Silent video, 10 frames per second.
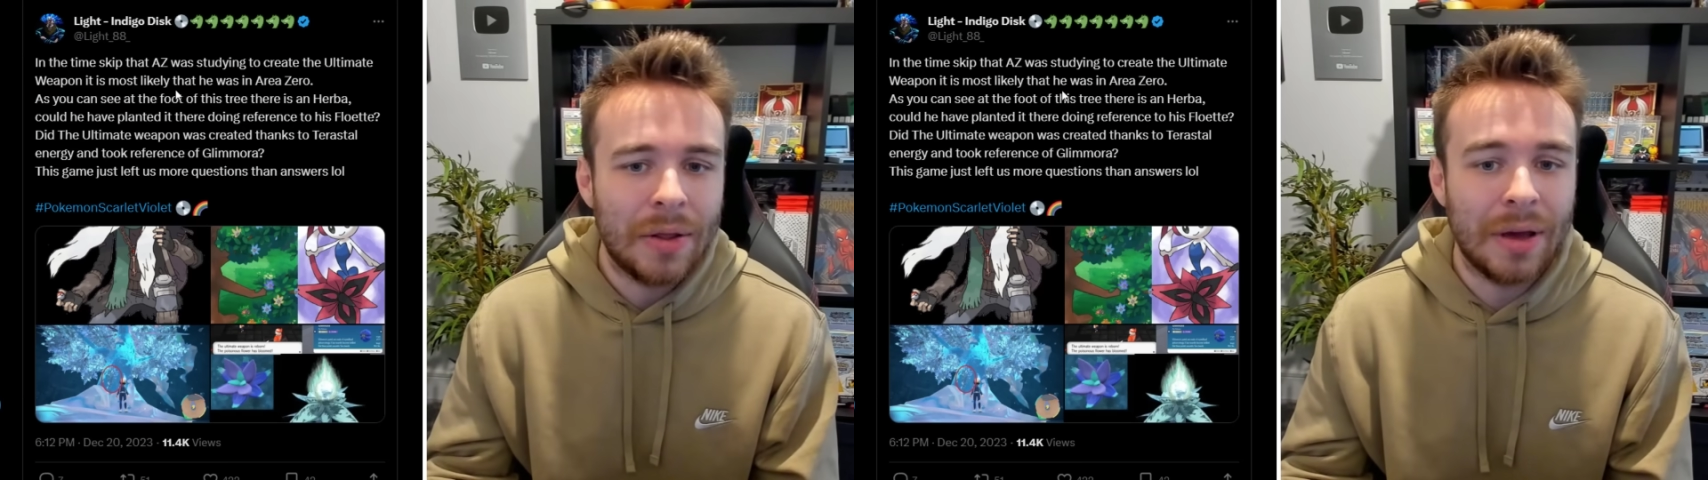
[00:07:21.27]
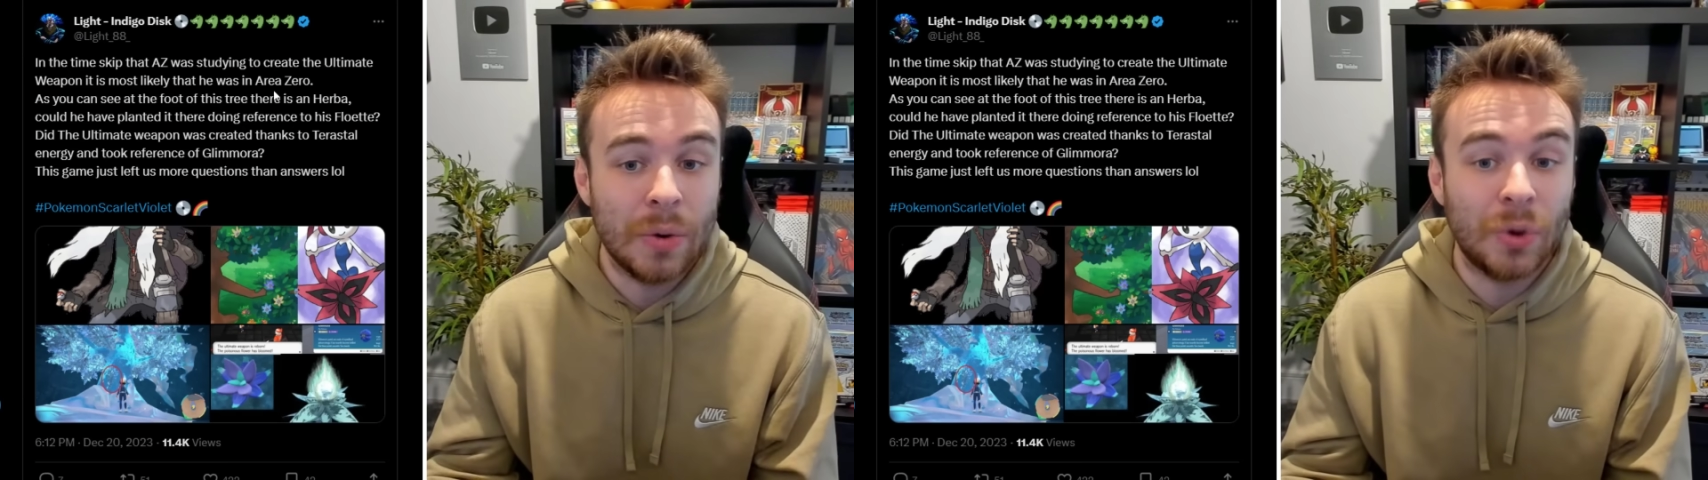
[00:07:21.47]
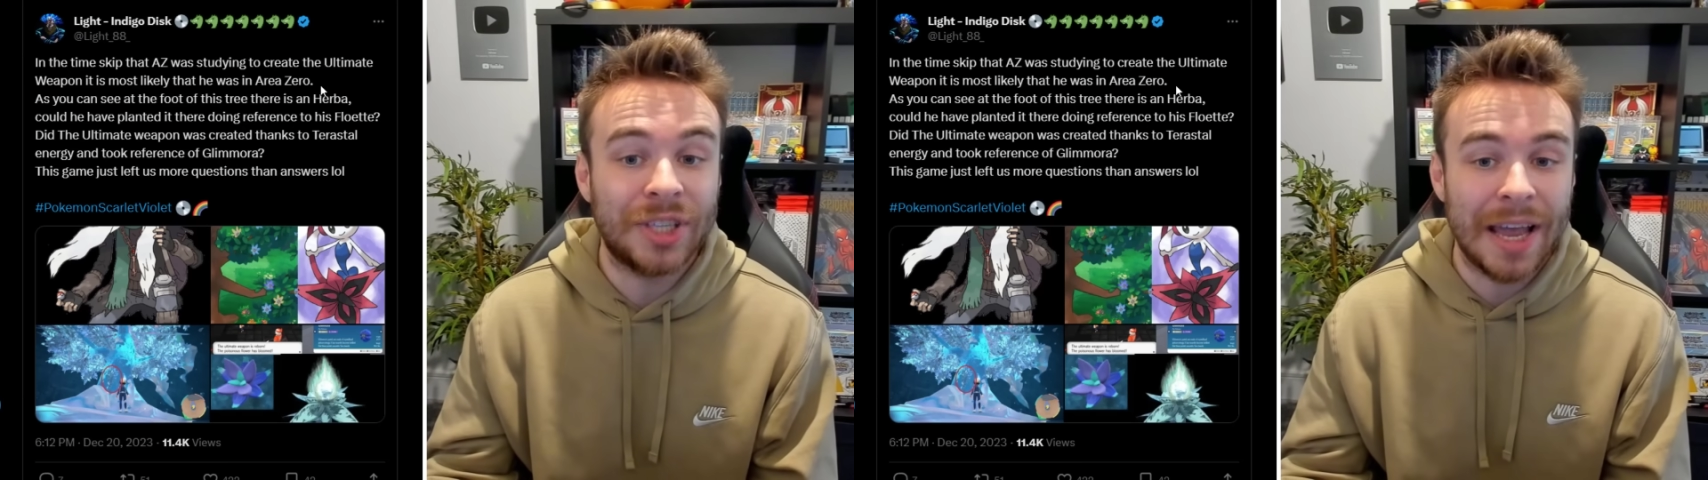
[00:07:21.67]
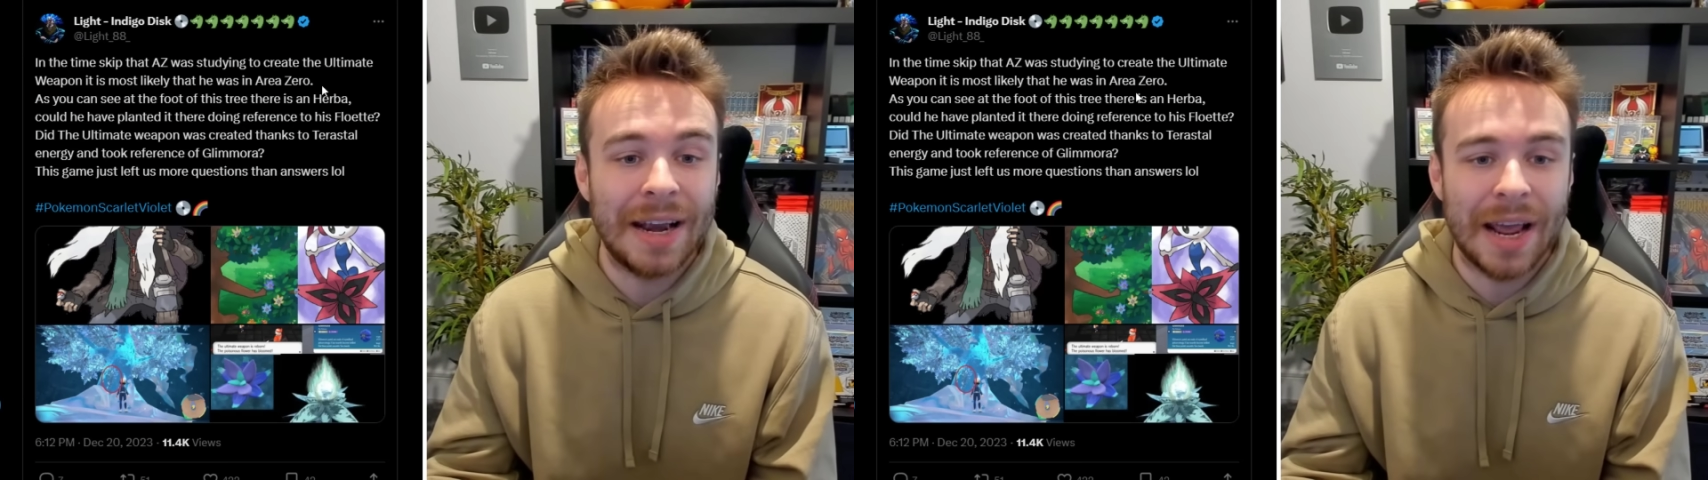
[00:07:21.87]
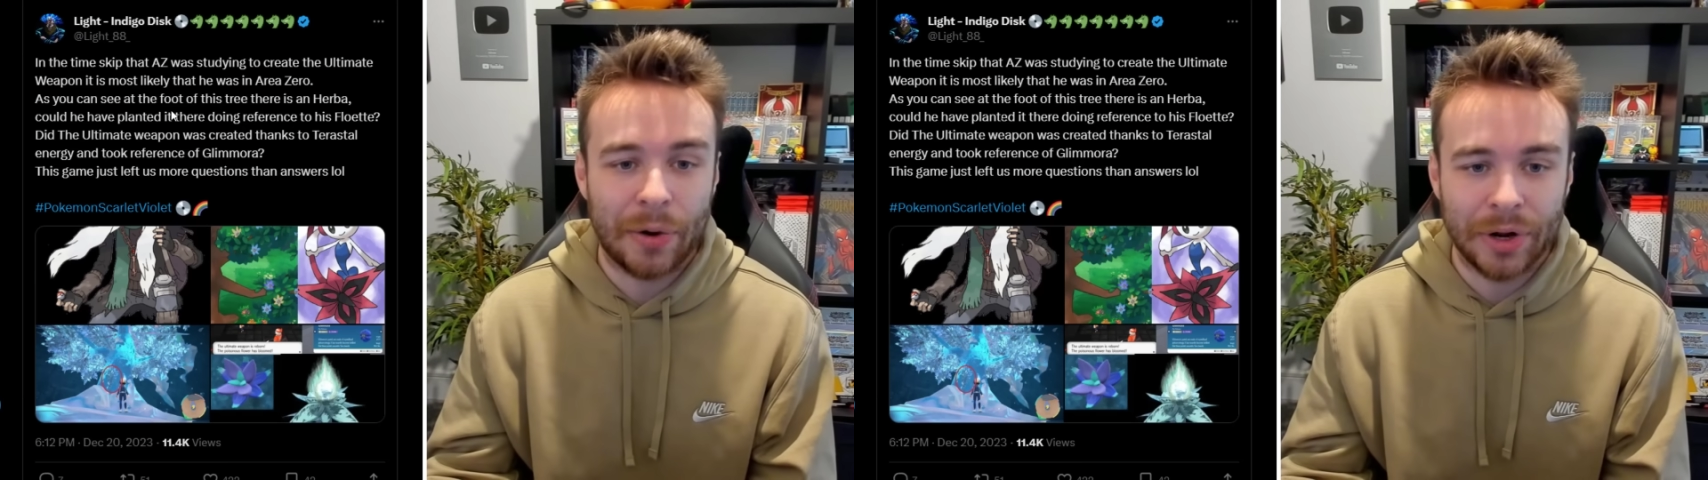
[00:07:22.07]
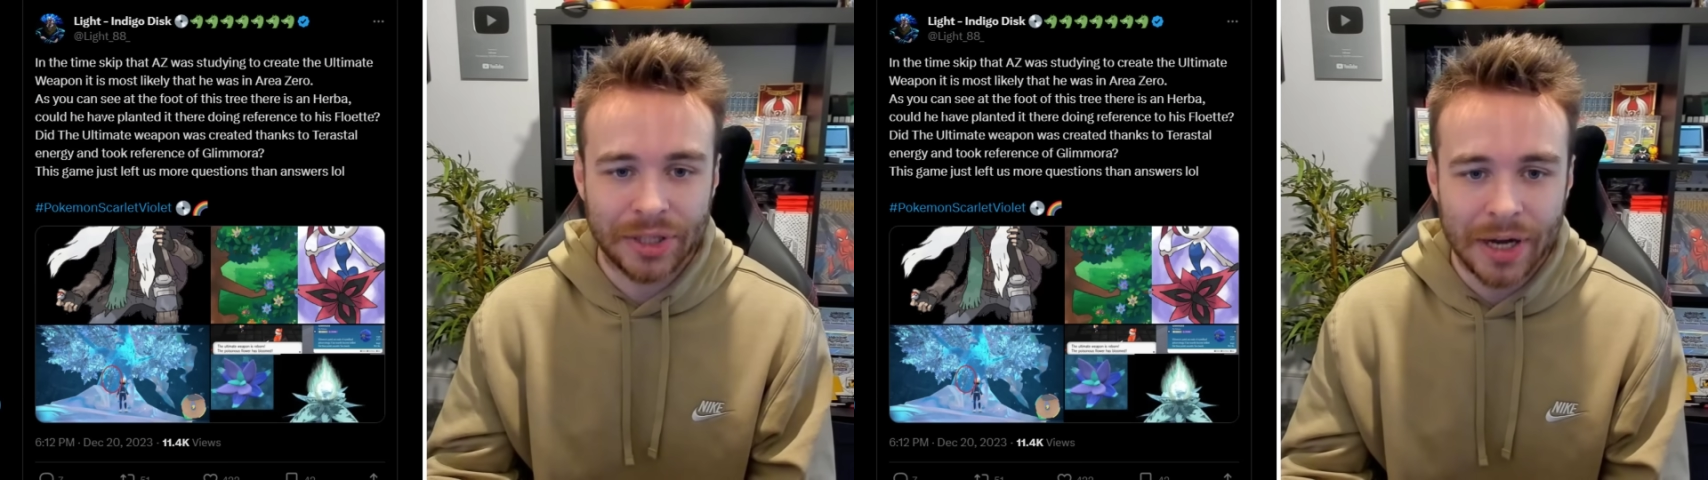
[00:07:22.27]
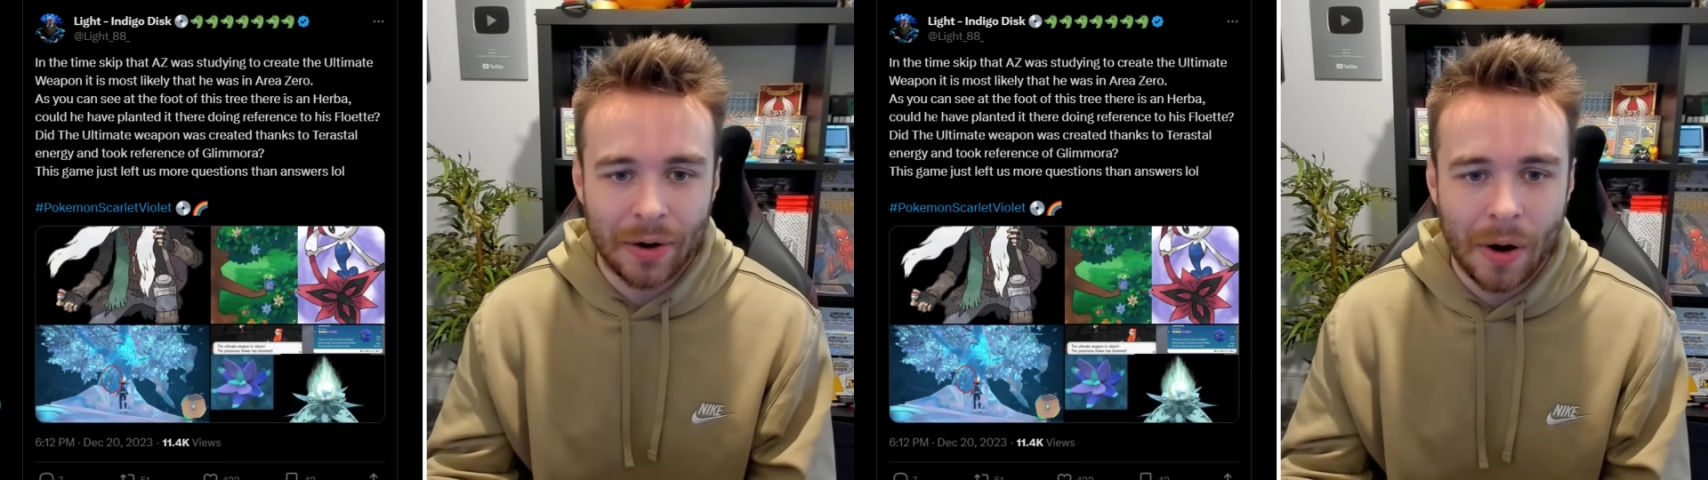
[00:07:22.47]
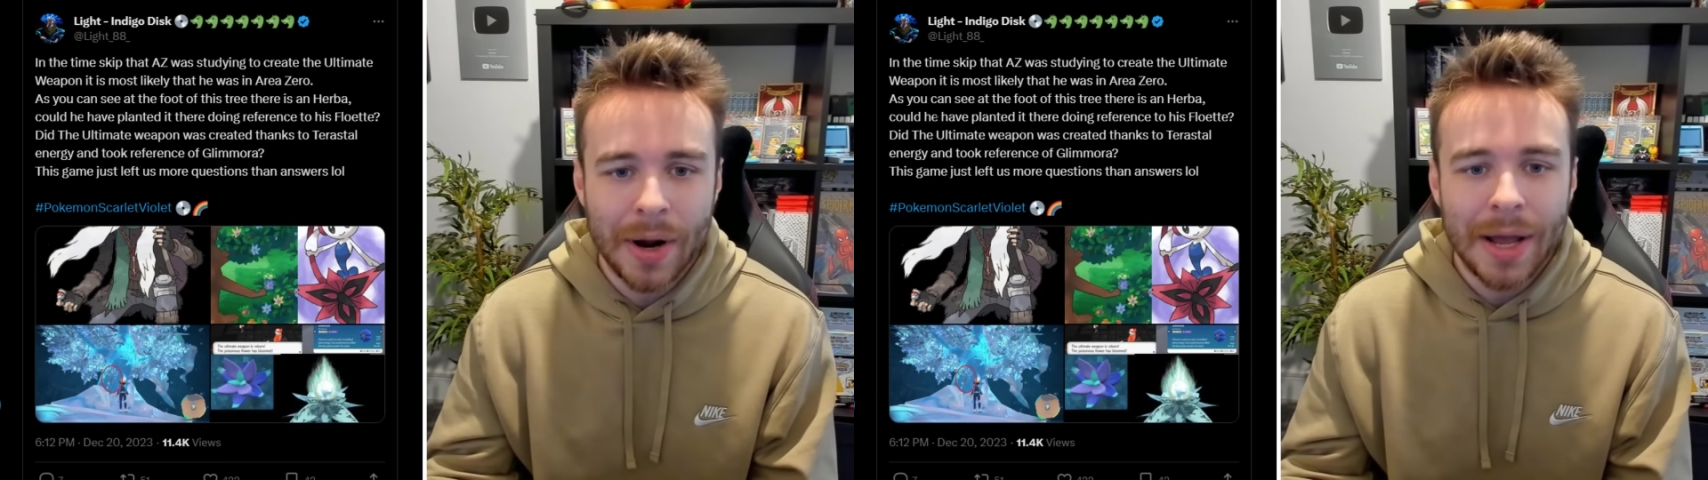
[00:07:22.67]
that he was in Area
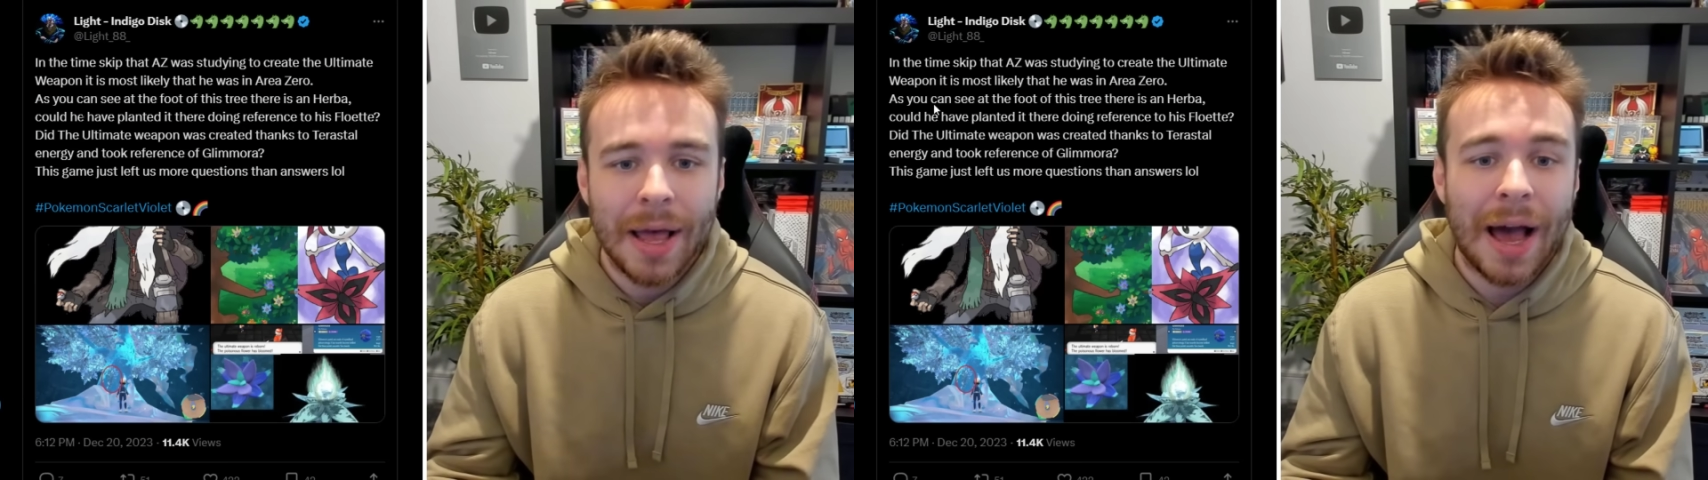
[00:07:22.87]
Zero.